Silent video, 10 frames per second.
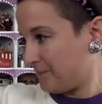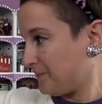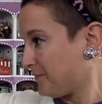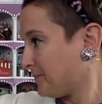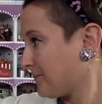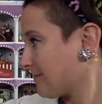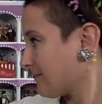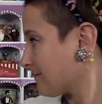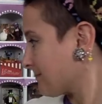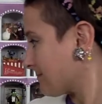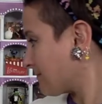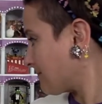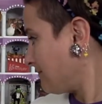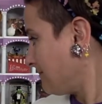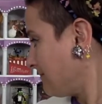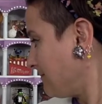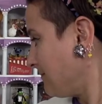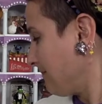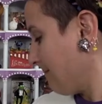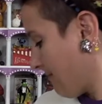
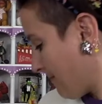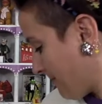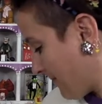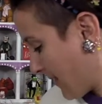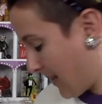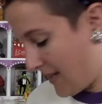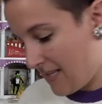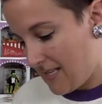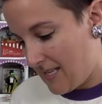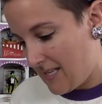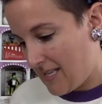No one is speaking in this clip.